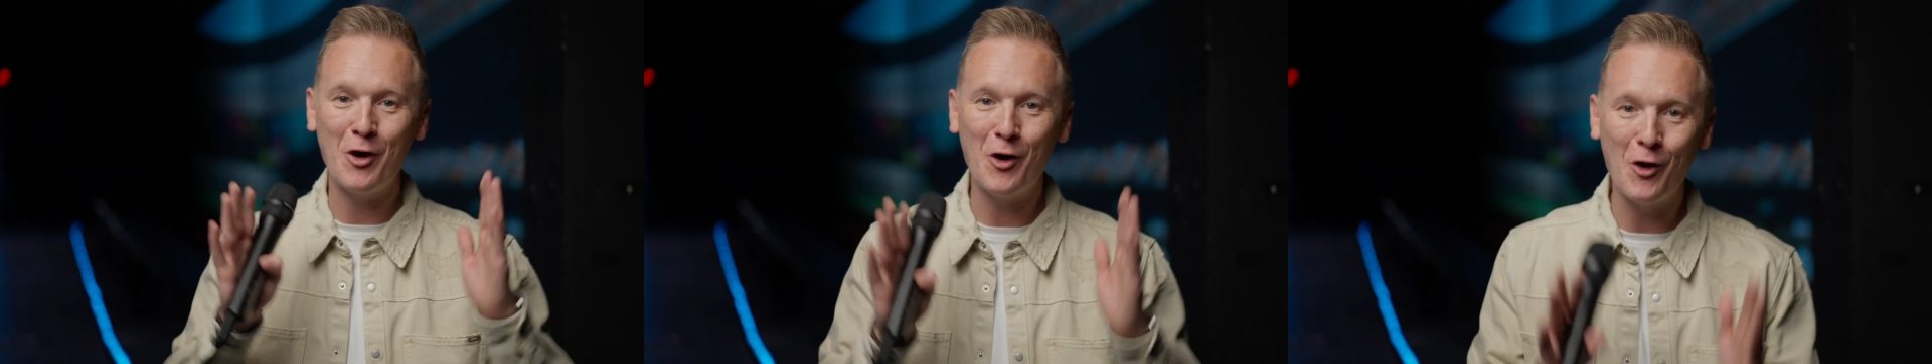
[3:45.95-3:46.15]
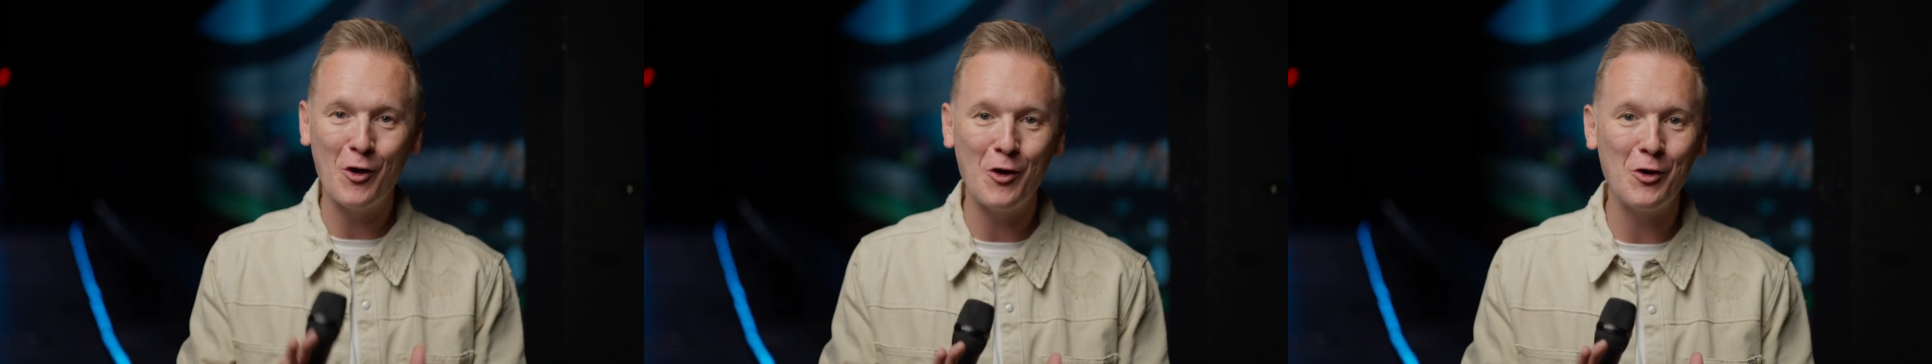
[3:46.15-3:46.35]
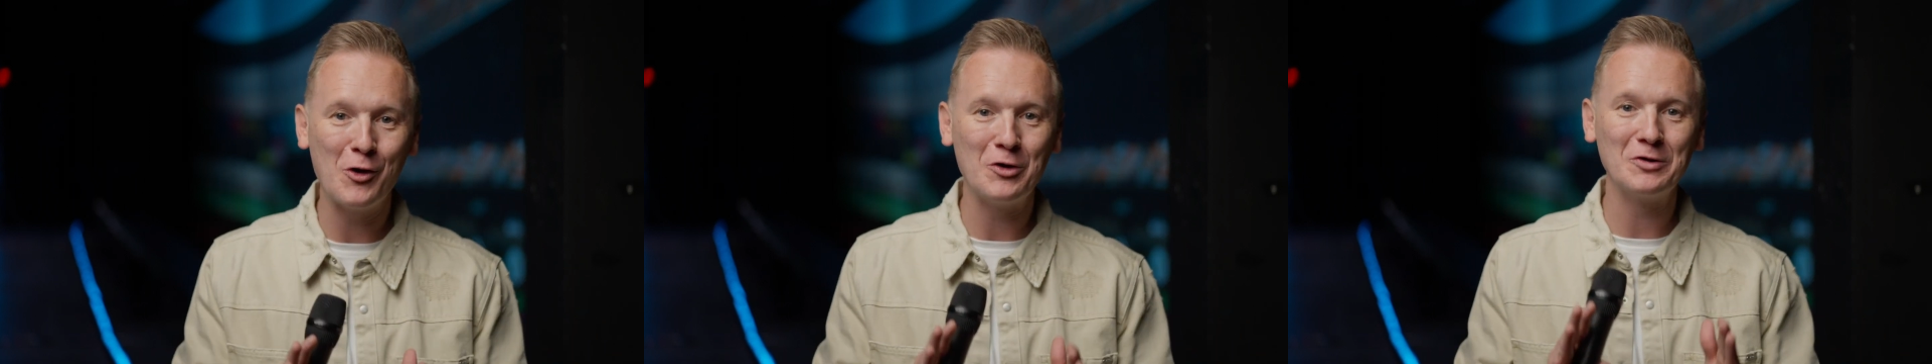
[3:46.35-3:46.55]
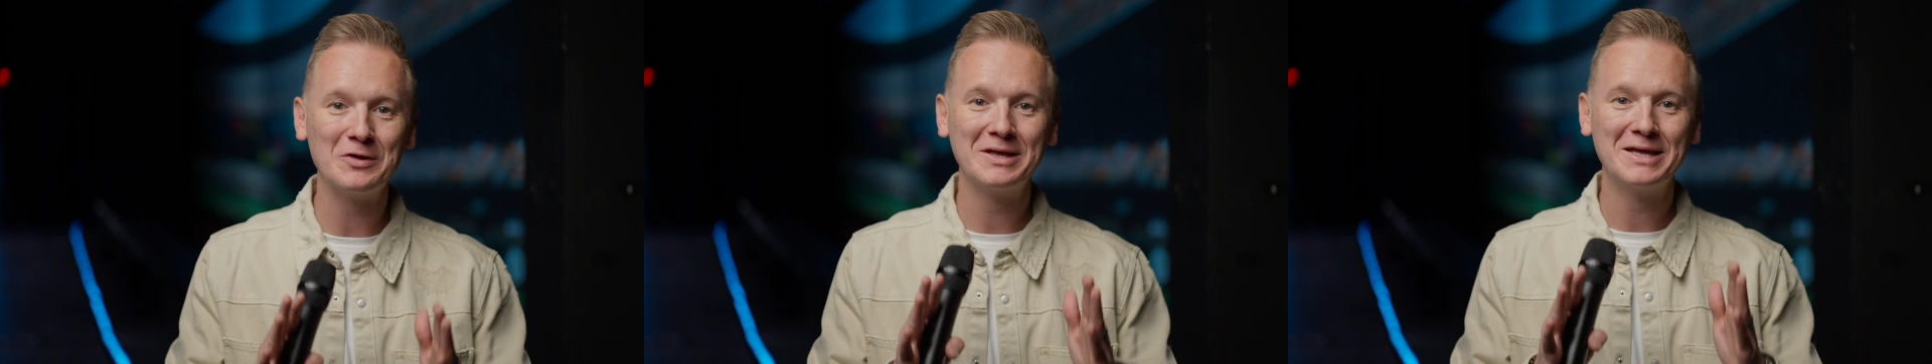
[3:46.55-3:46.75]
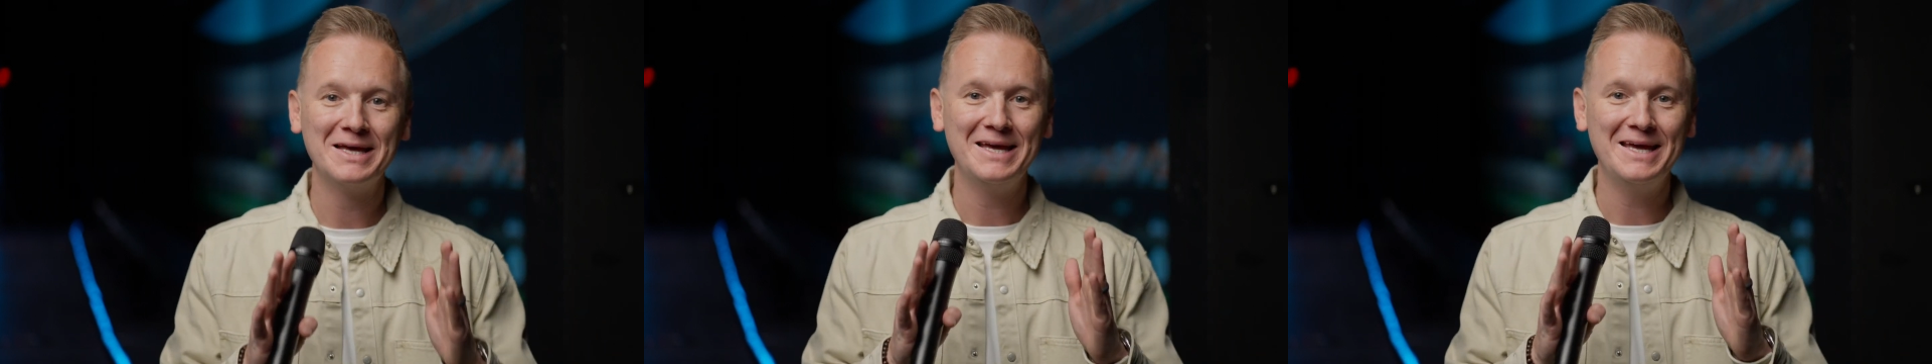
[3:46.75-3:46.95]

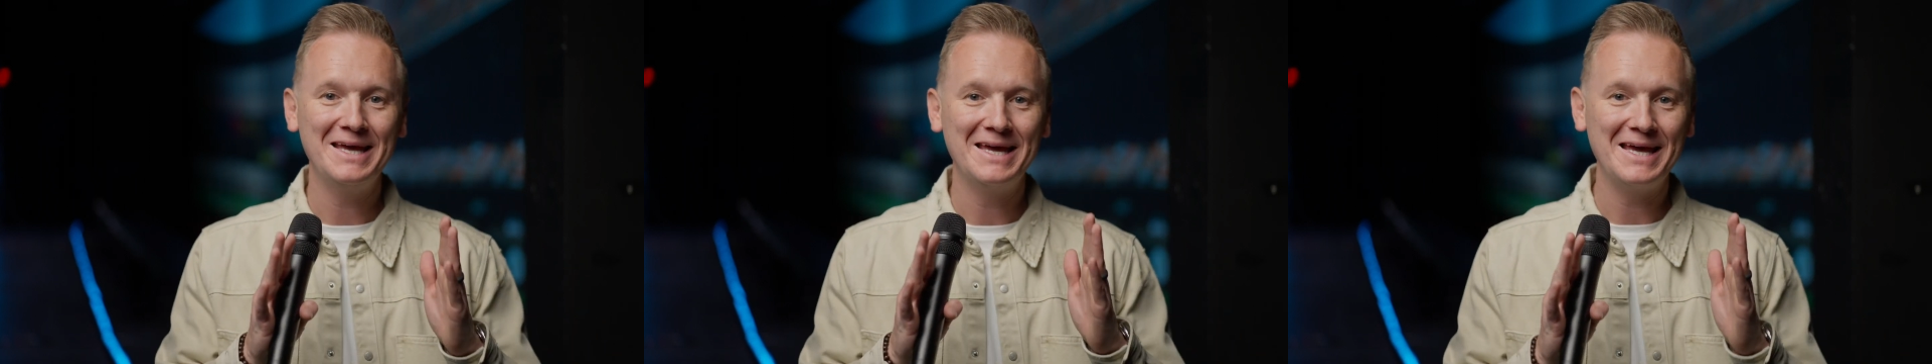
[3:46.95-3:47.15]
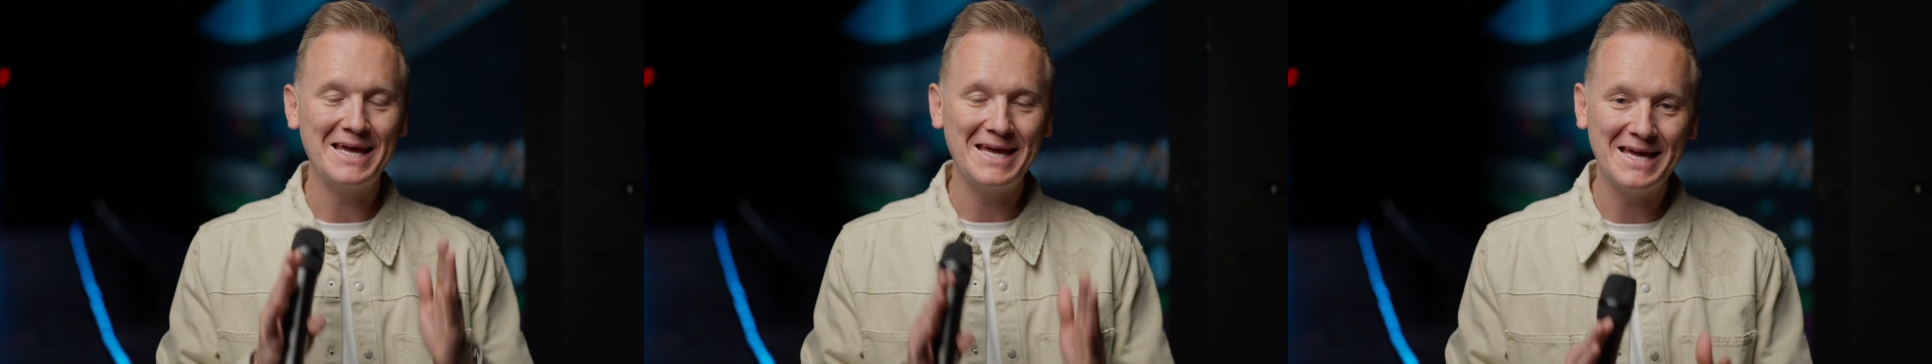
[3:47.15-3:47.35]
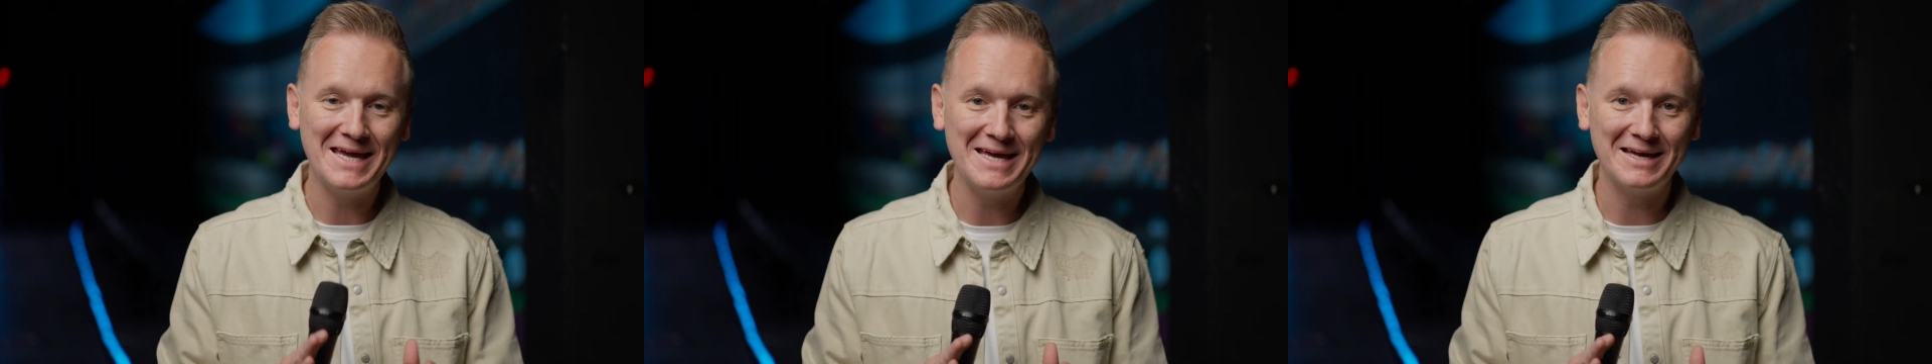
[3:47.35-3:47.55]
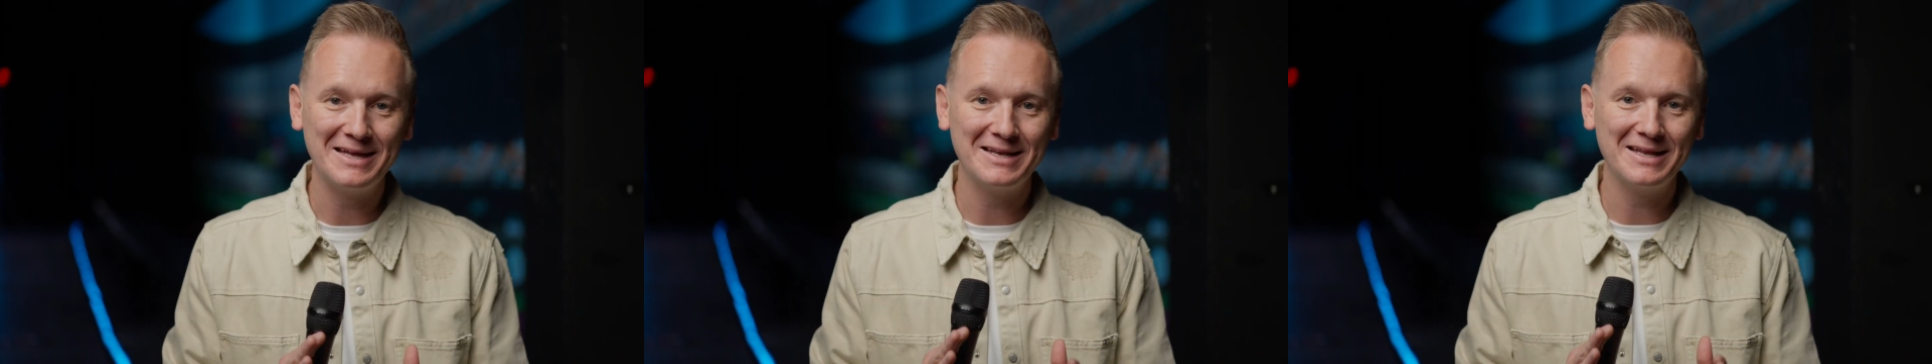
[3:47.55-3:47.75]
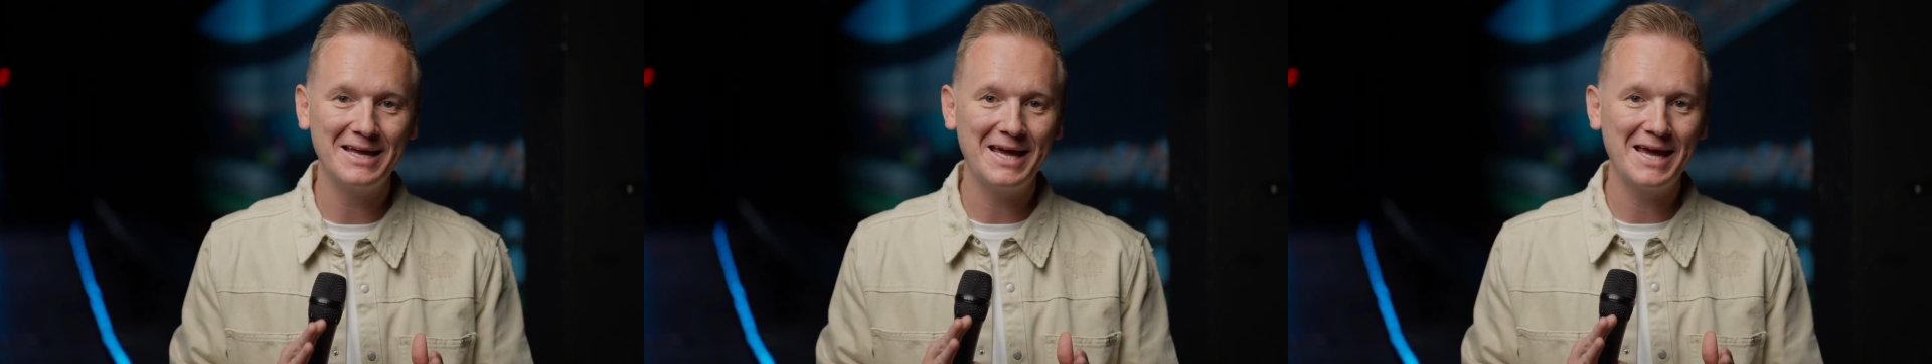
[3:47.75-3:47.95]
all
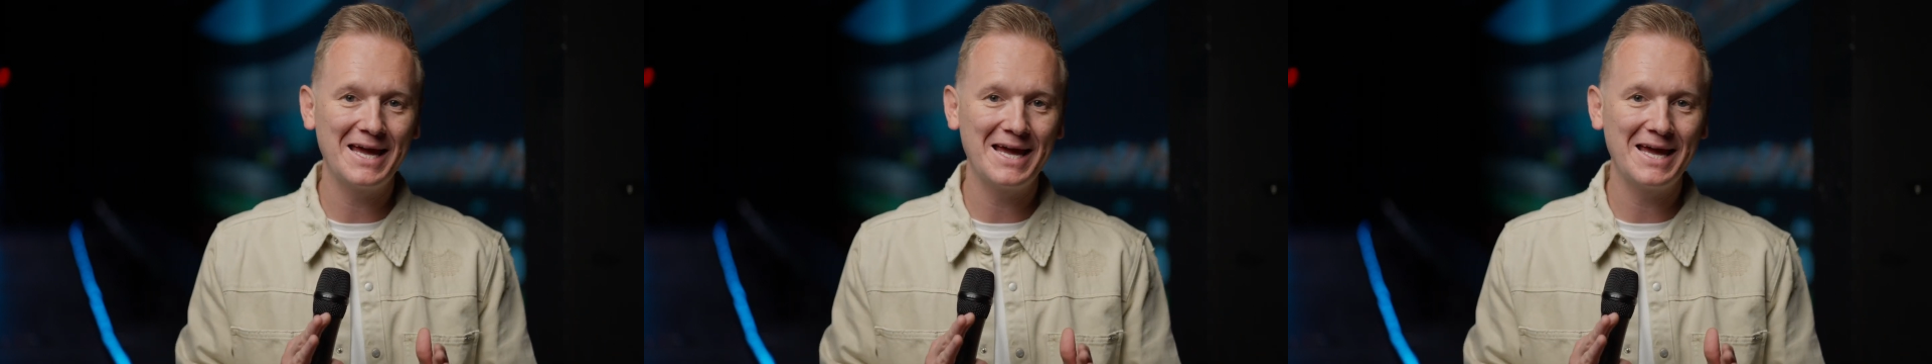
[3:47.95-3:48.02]
in.